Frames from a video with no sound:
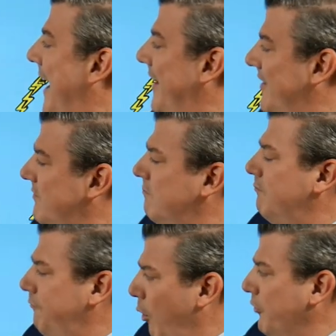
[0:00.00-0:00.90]
and it
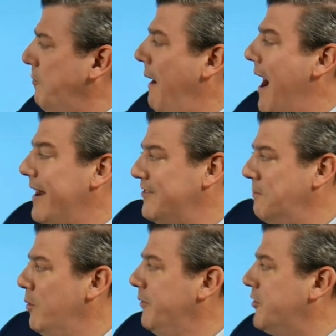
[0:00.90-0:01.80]
falls apart as it
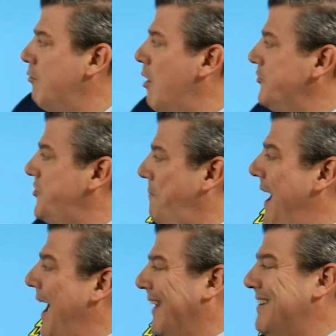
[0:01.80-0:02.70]
moves across
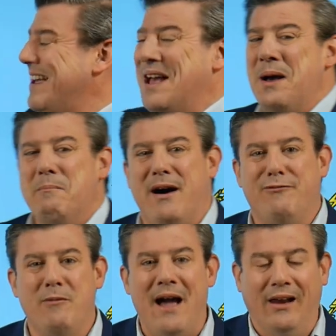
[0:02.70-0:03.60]
Japan. But
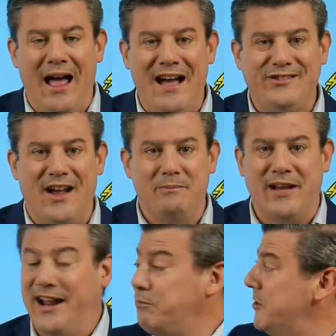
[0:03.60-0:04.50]
from our last
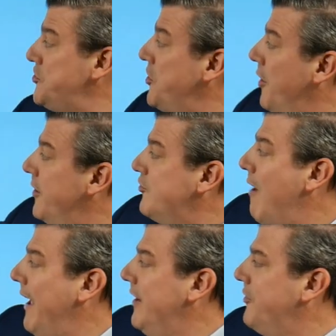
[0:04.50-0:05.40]
update, which showed it
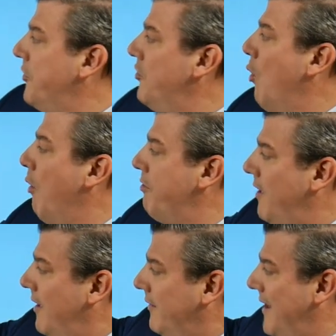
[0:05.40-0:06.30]
tracking to the north,
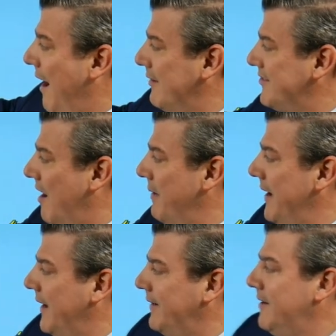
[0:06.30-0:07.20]
now it's coming
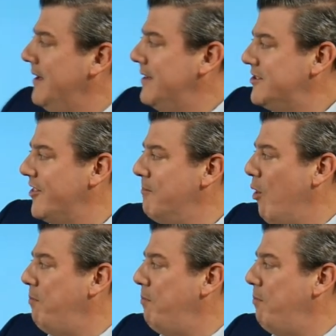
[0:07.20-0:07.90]
in to the more